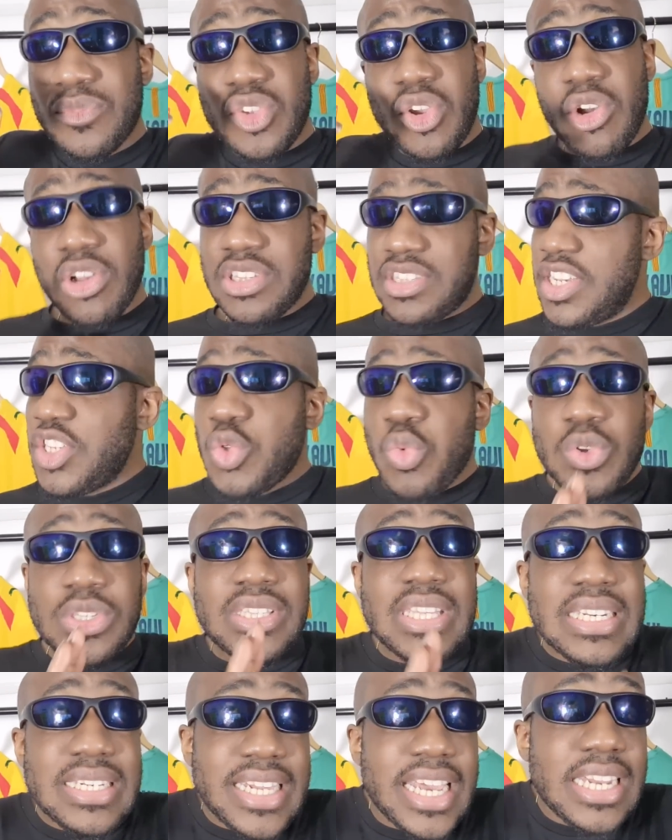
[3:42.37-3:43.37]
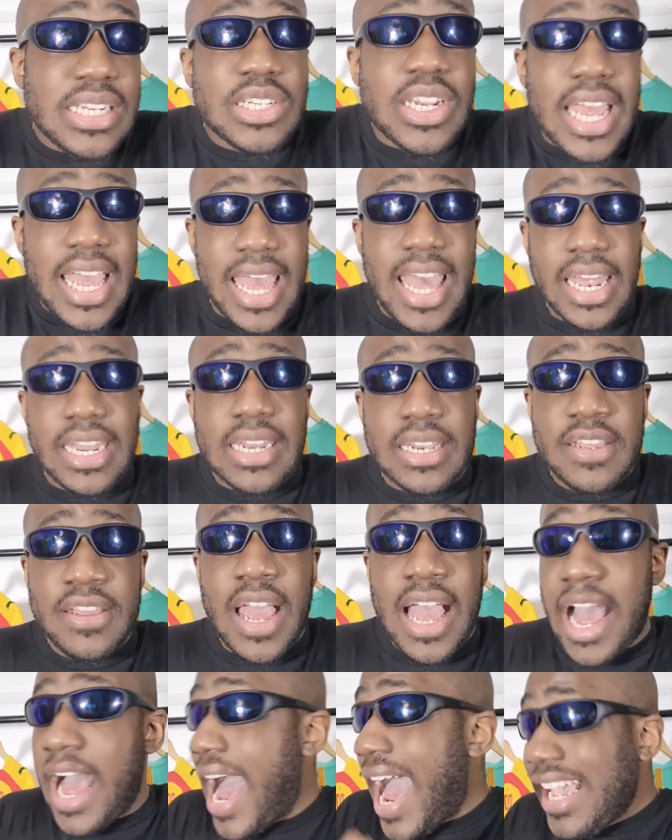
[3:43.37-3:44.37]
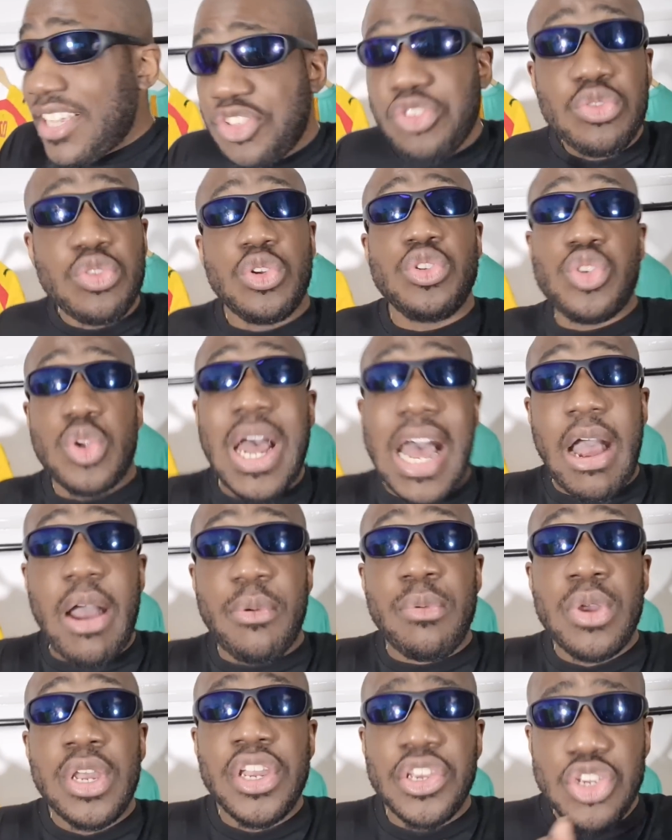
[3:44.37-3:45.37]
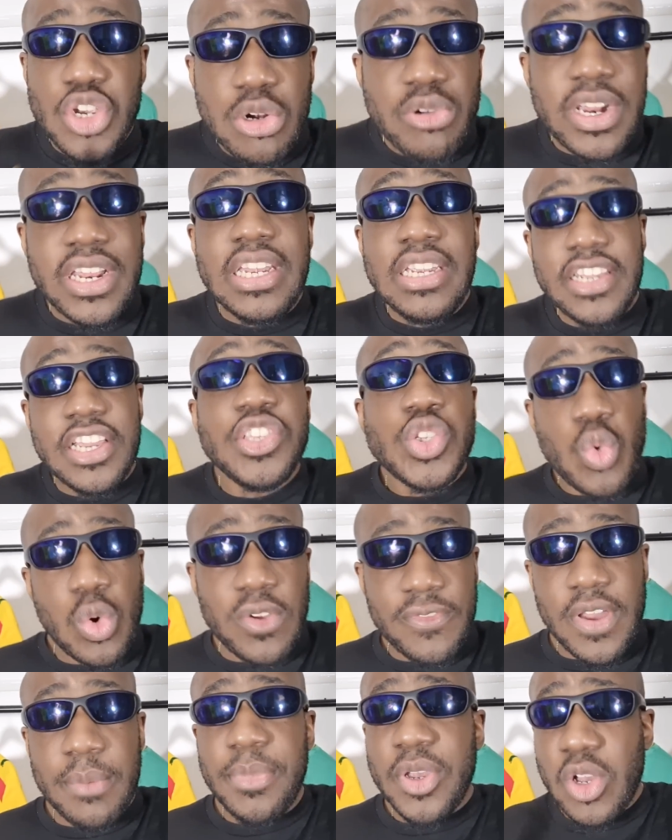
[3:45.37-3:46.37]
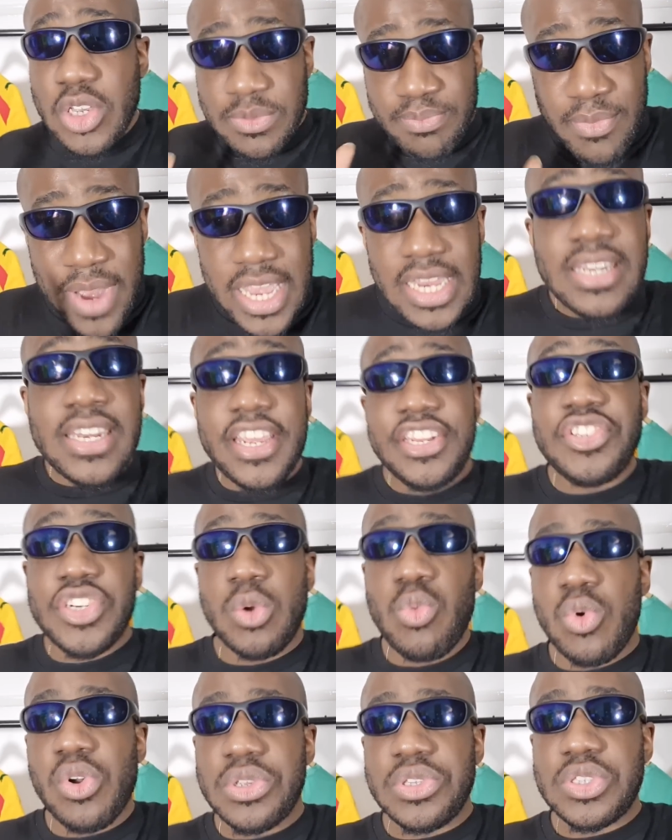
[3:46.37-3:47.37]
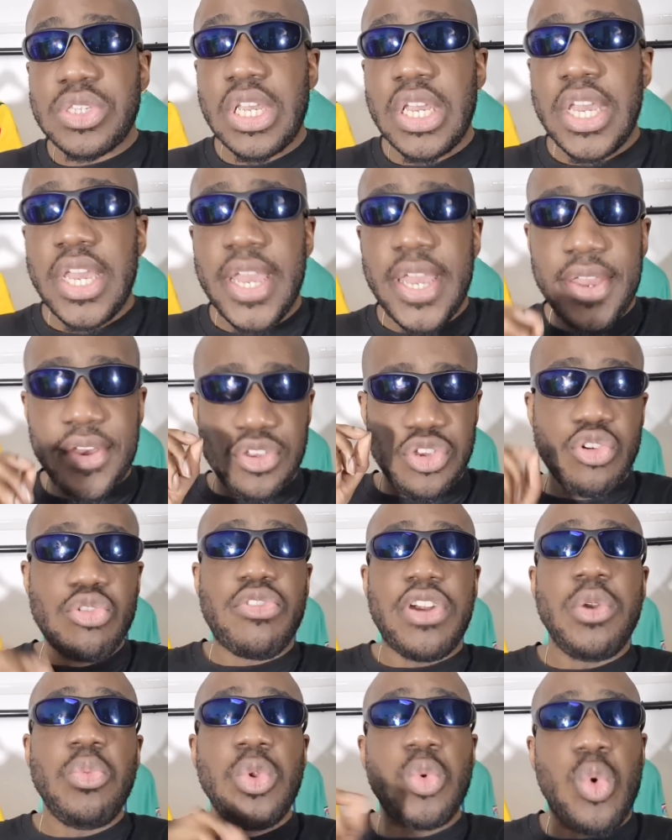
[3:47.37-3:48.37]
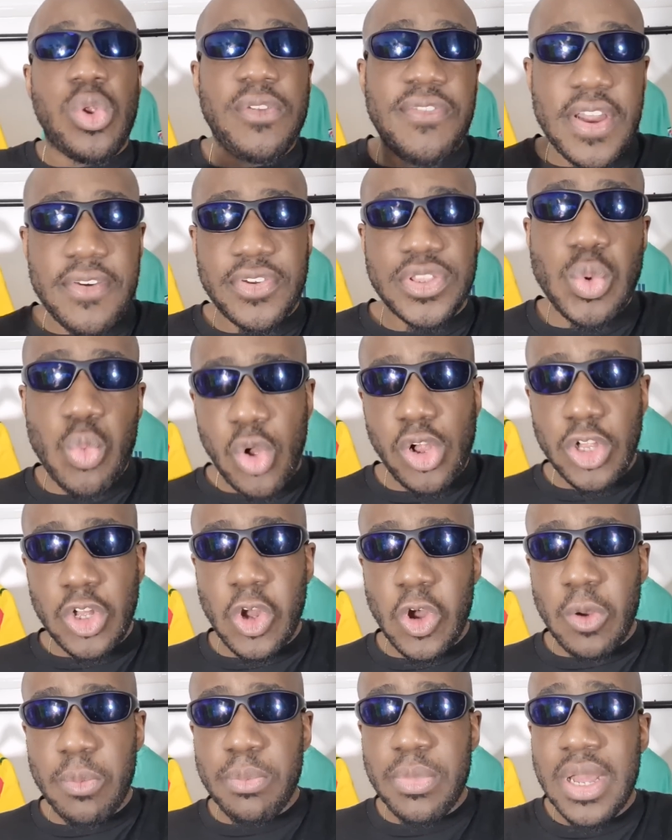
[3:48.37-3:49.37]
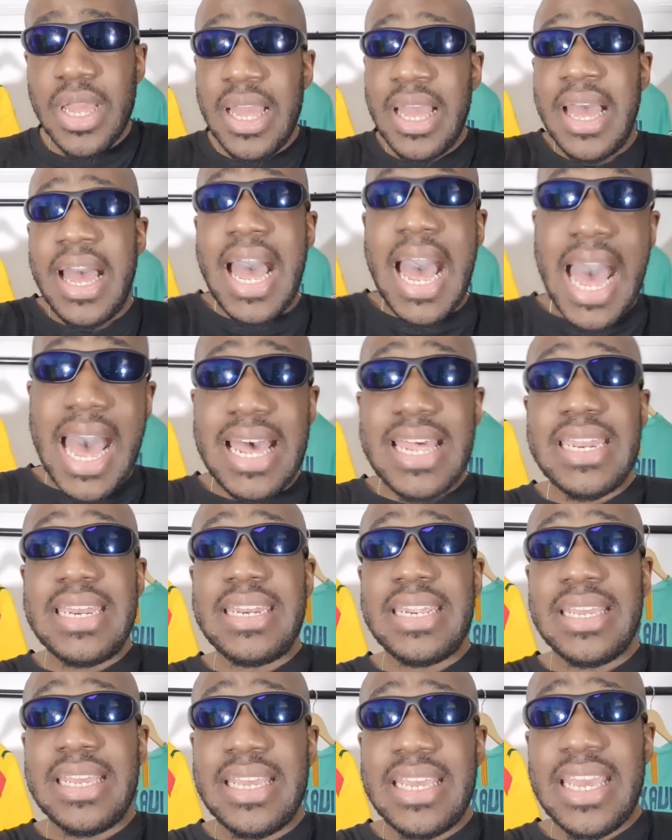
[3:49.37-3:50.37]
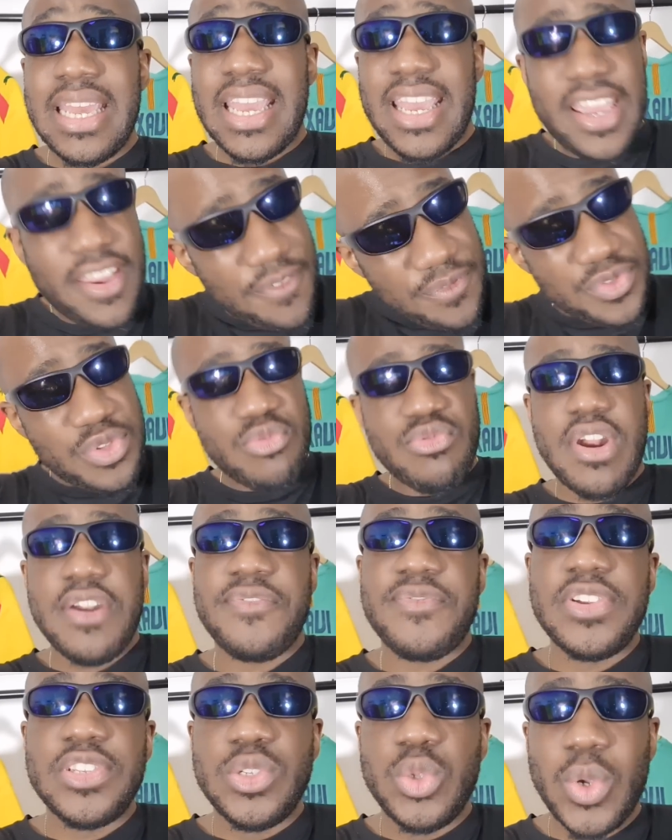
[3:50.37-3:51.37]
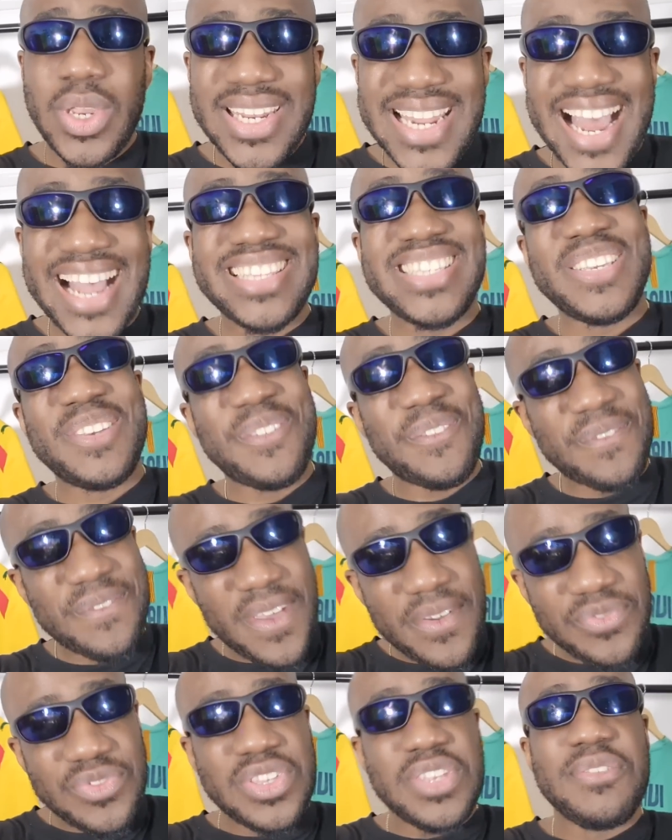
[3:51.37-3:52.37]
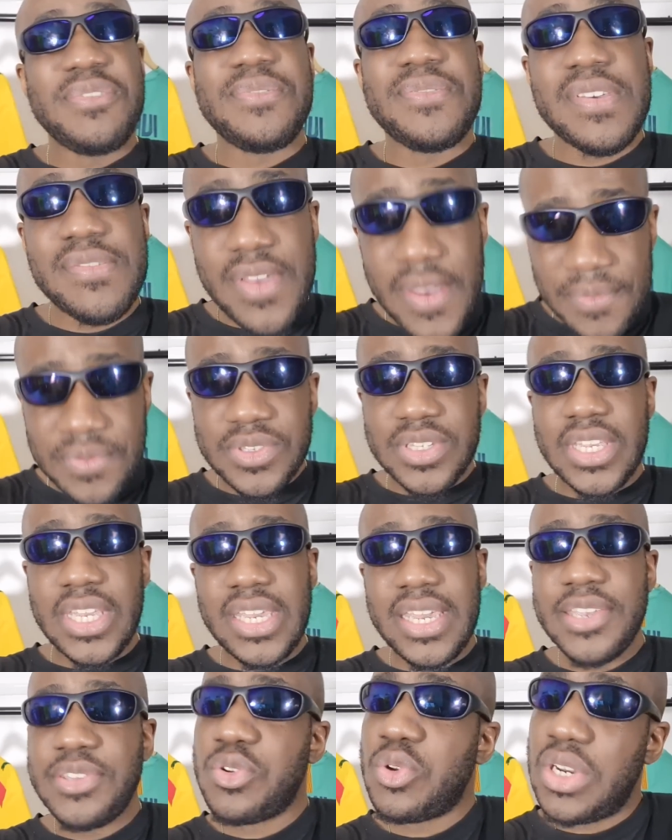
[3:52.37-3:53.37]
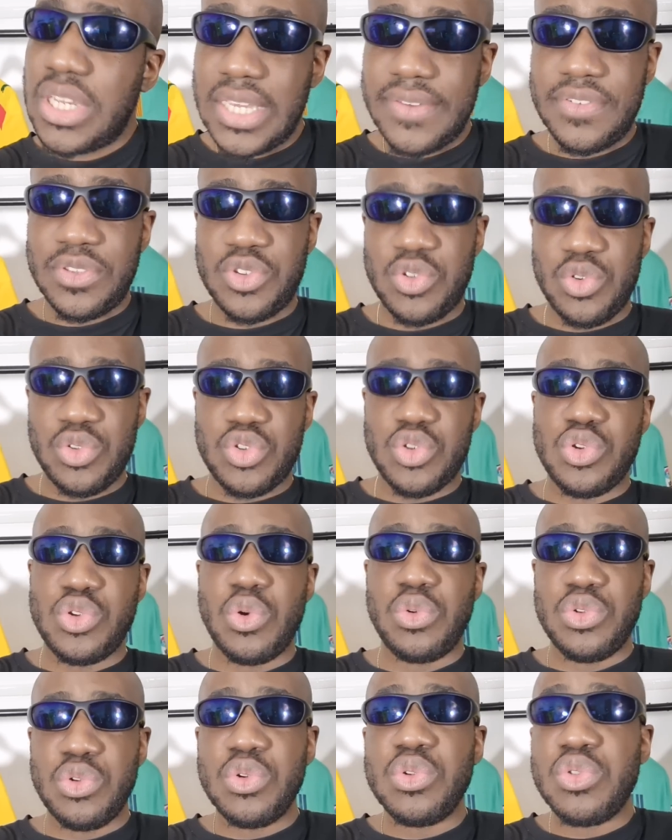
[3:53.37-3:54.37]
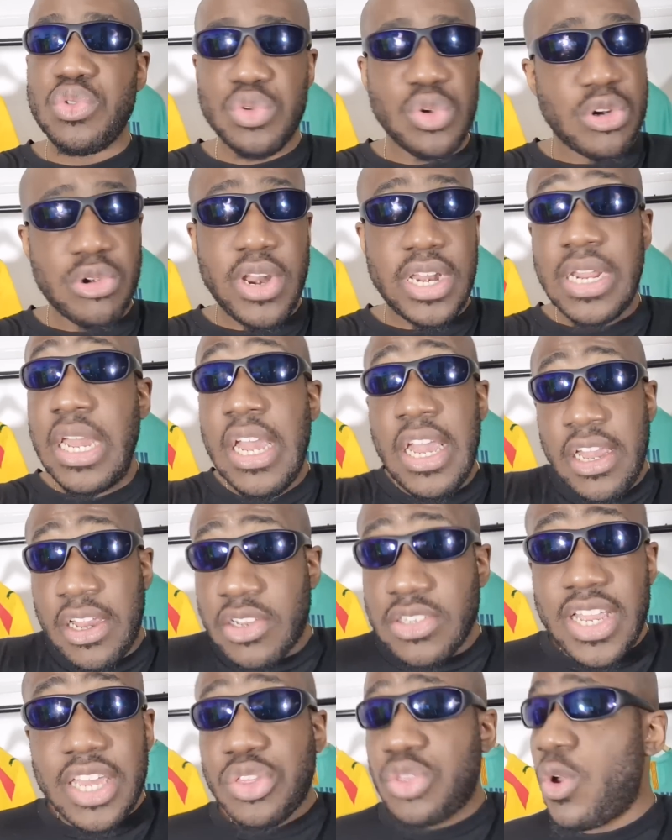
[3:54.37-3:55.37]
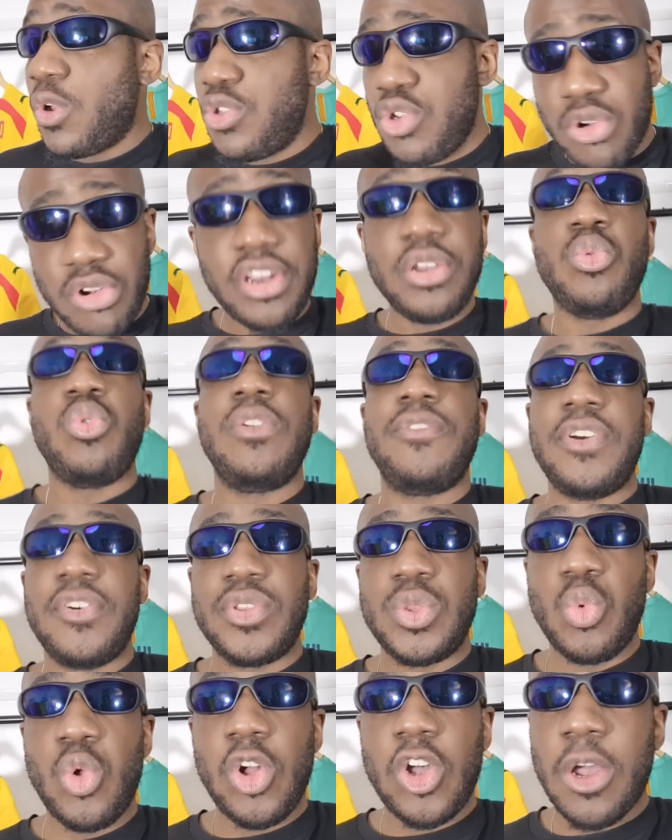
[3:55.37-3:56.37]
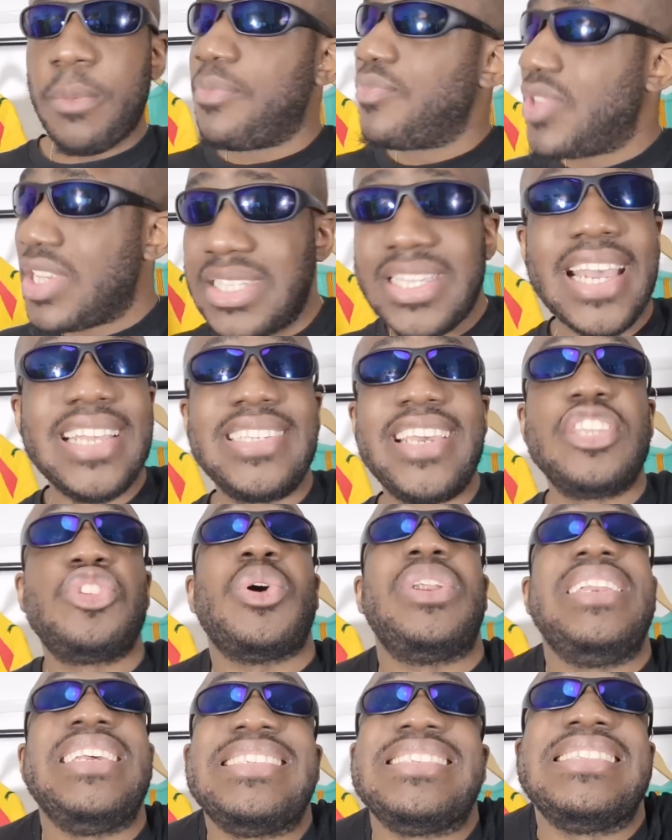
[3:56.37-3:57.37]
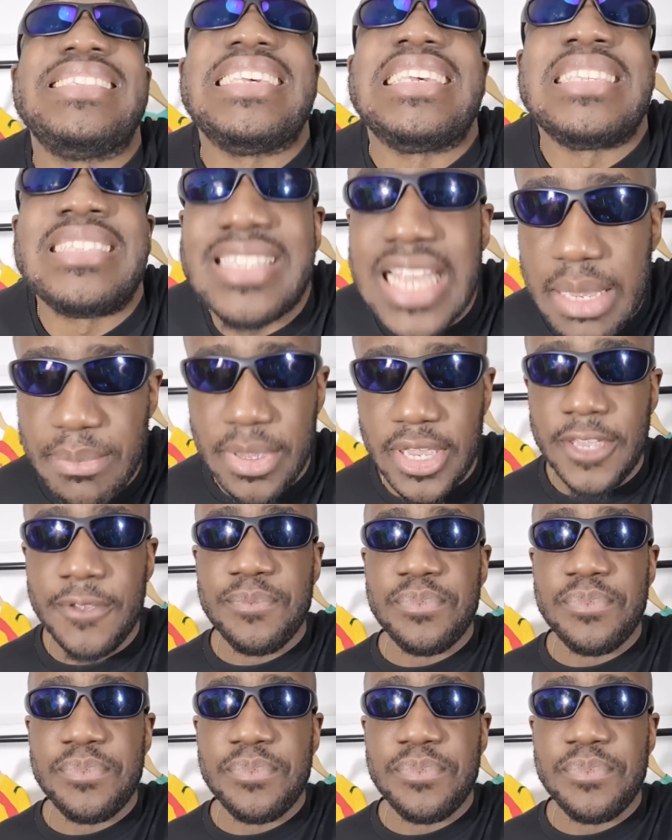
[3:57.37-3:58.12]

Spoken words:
Because this was the danger I had. I still don't know how Ukraine didn't qualify, because my danger was Ukraine will qualify for the World Cup. And if the referee is looking at a 50-50, it's going to give it to Ukraine. Because I thought Ukraine qualified for the World Cup, these guys get to at least the semi.